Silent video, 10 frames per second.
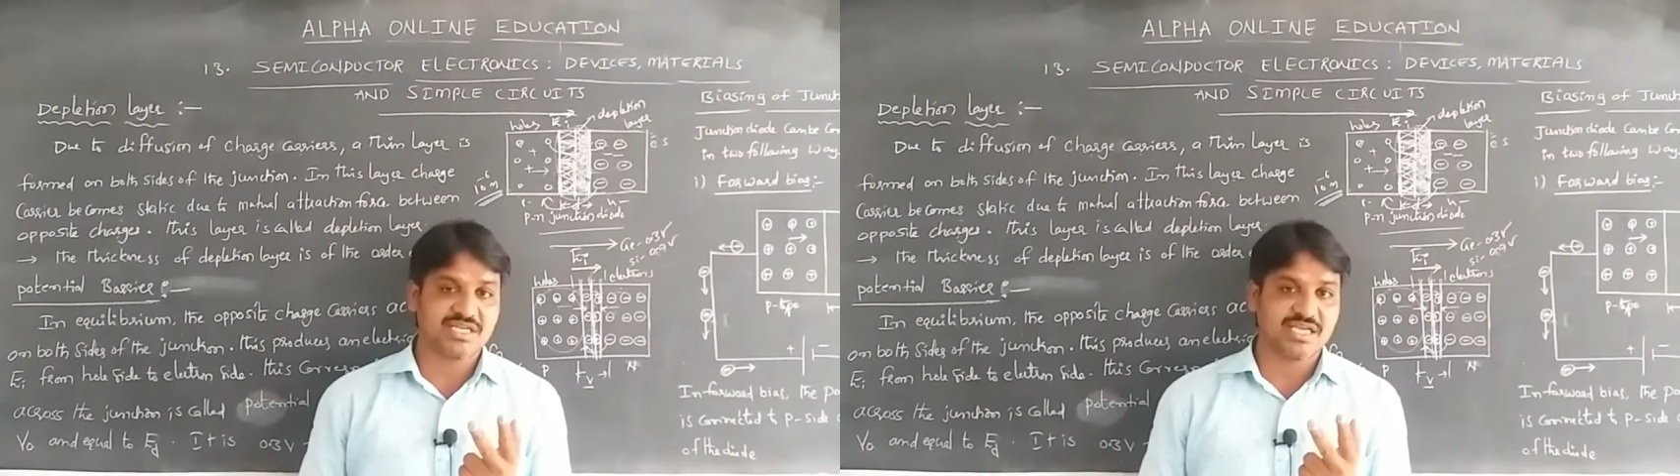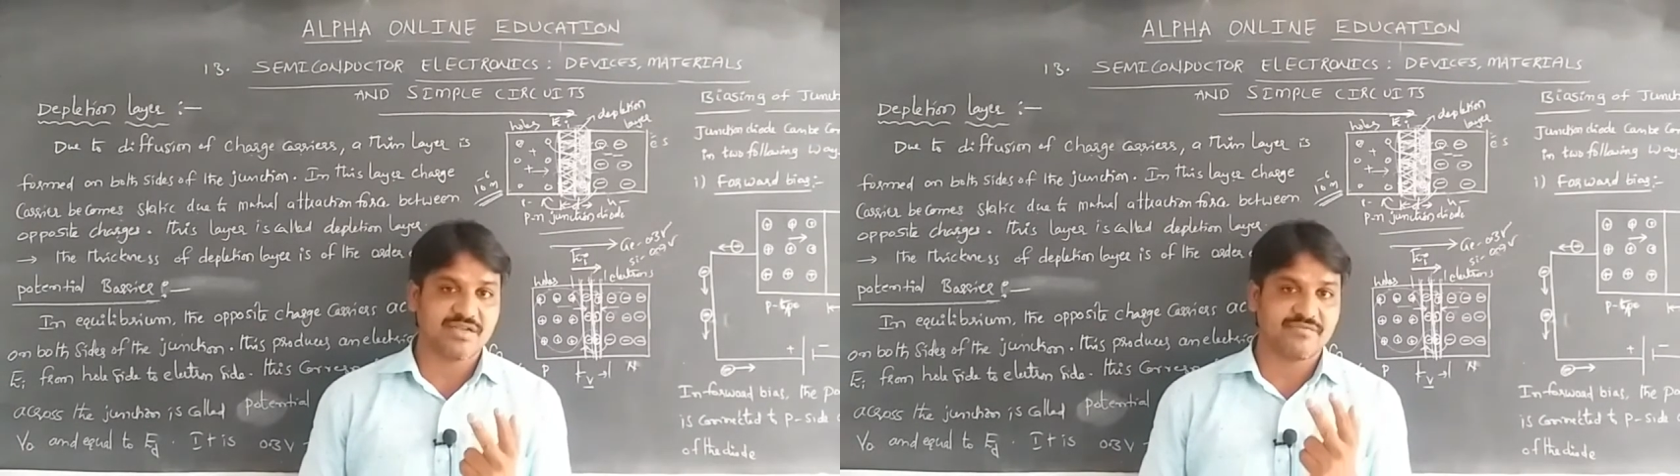
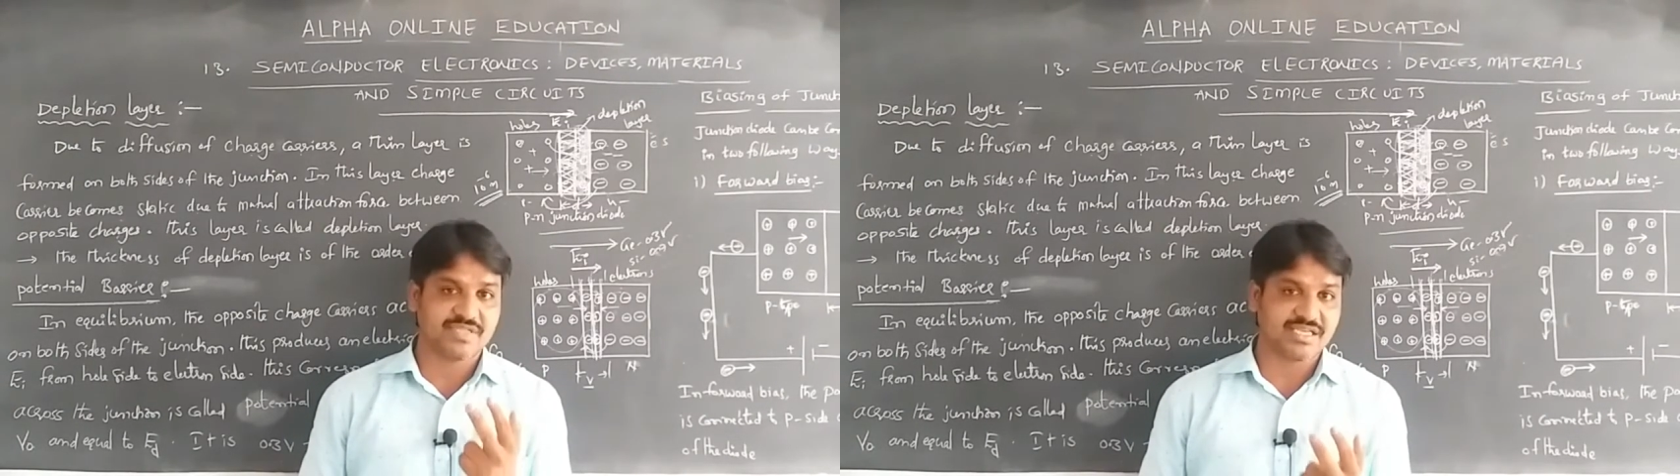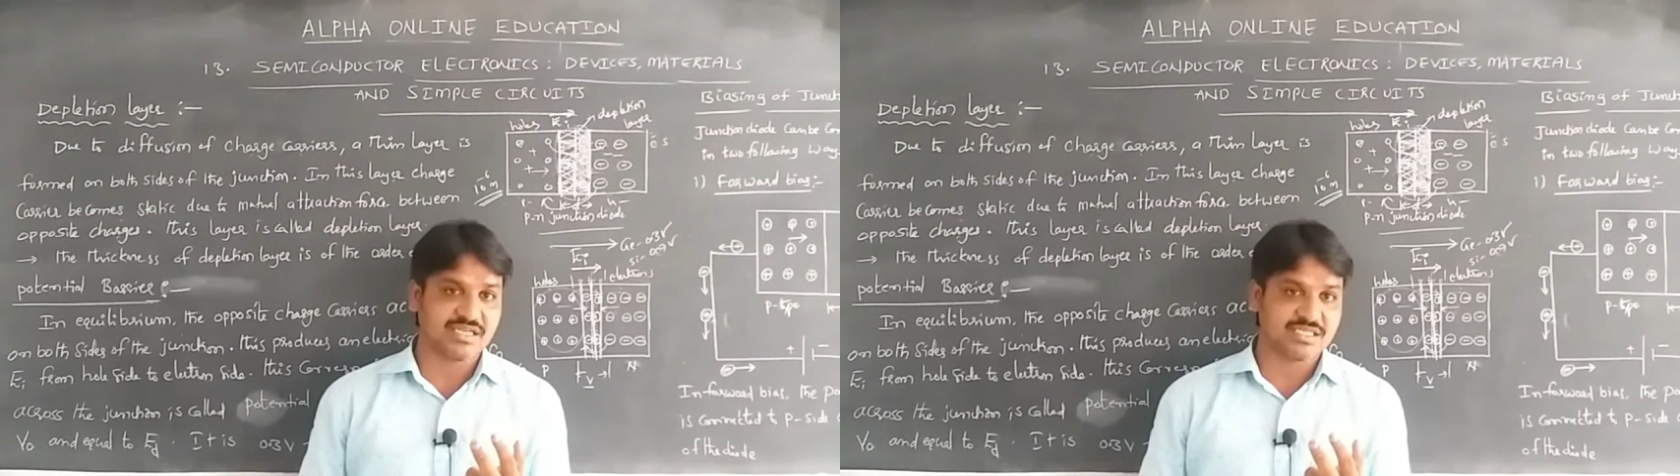layer
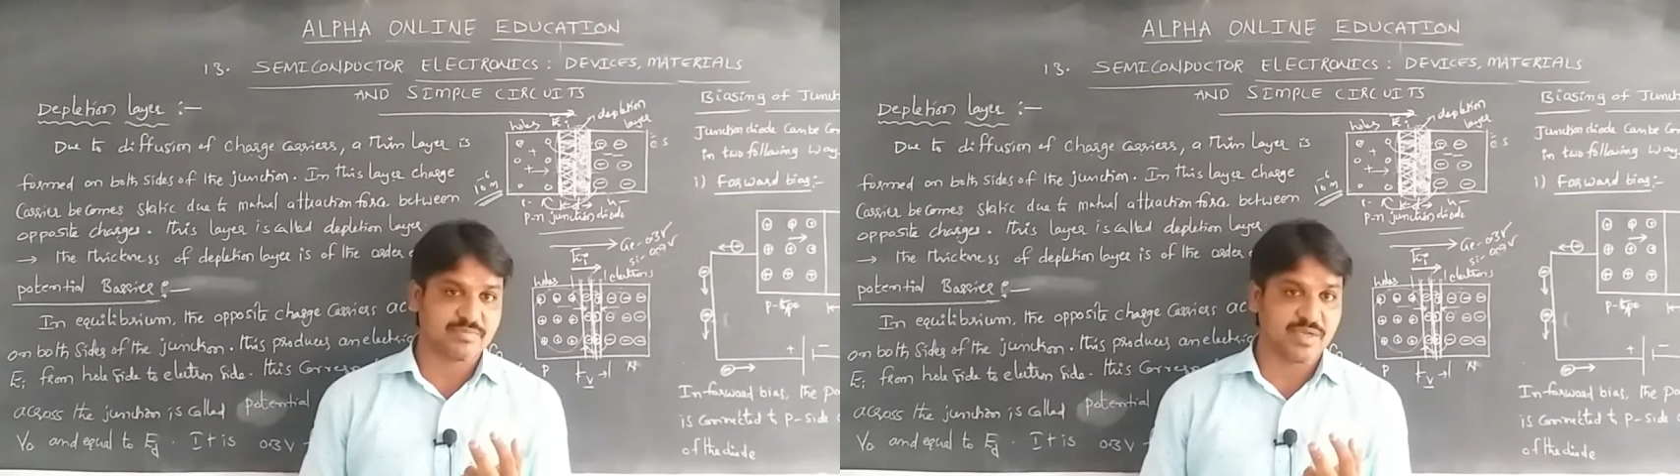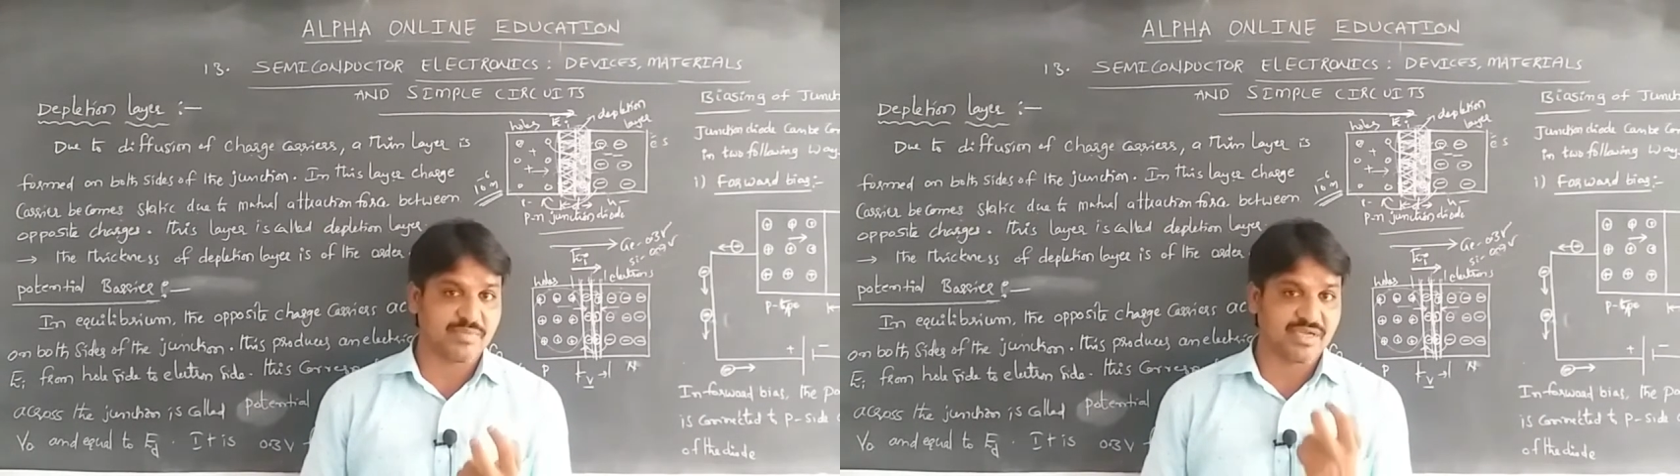thickness
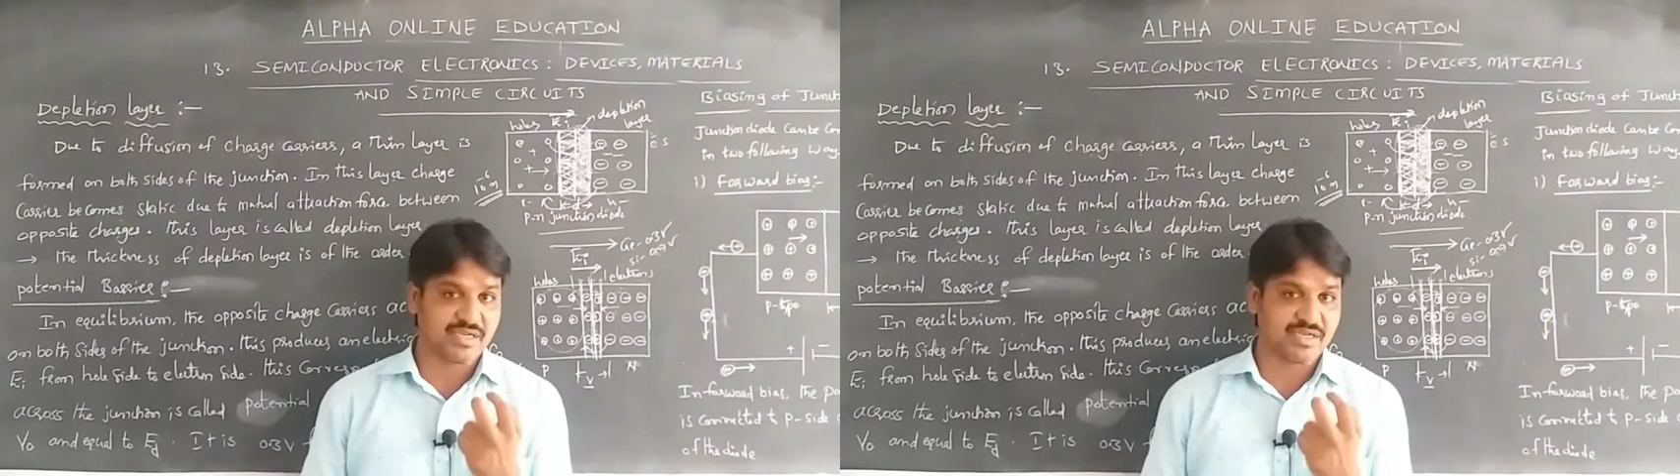may be